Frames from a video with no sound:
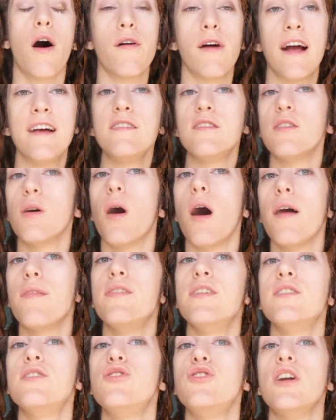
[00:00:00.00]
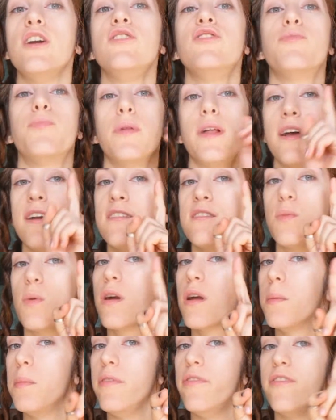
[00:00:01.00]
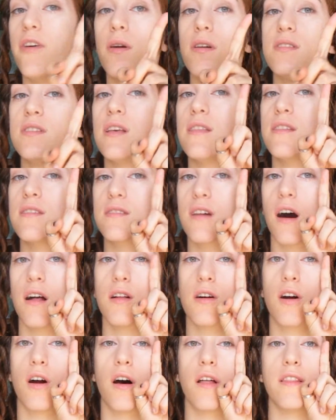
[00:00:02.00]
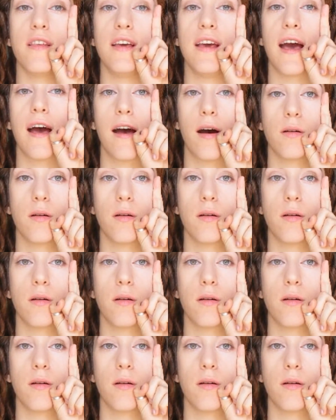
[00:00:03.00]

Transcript: Alright, so obvious change of plans. We're going to be focusing this color on the